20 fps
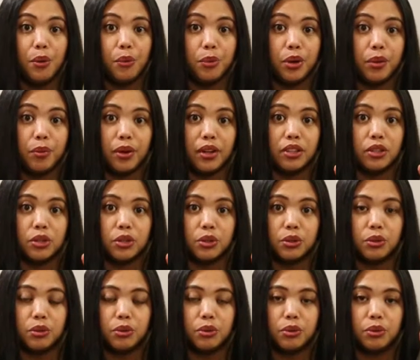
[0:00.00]
we went
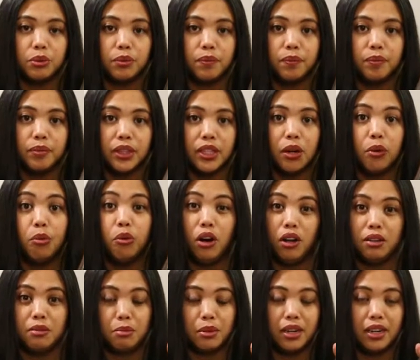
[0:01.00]
to
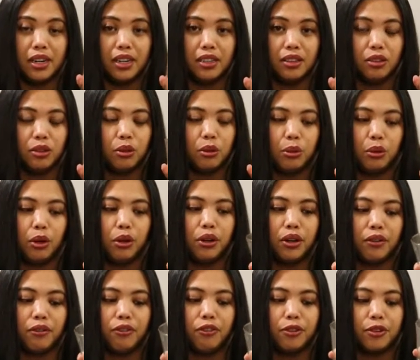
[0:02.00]
Walmart to look
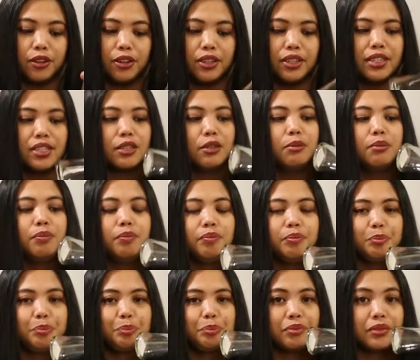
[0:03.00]
for
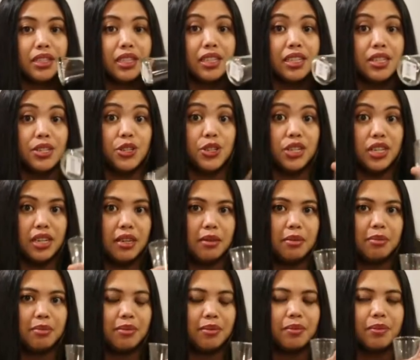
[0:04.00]
some cheap